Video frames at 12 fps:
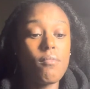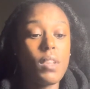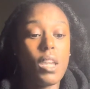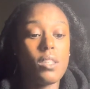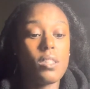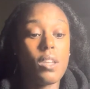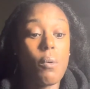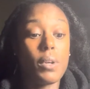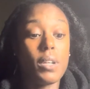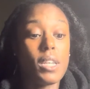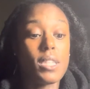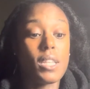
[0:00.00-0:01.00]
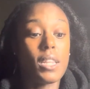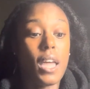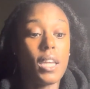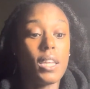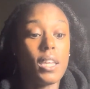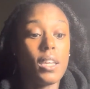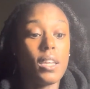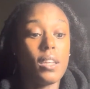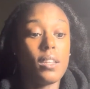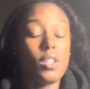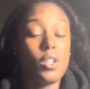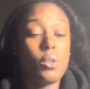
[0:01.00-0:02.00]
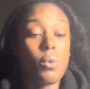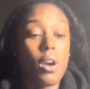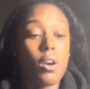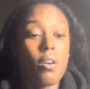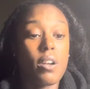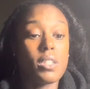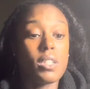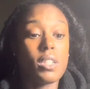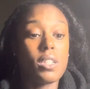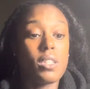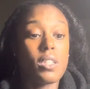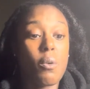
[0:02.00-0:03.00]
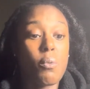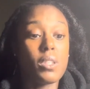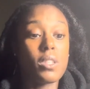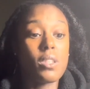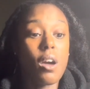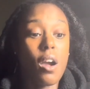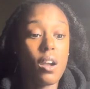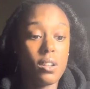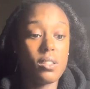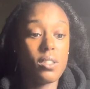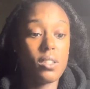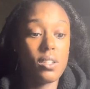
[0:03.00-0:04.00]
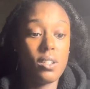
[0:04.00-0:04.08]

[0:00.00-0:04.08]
And someone doesn't like it. You are crushing someone's heart.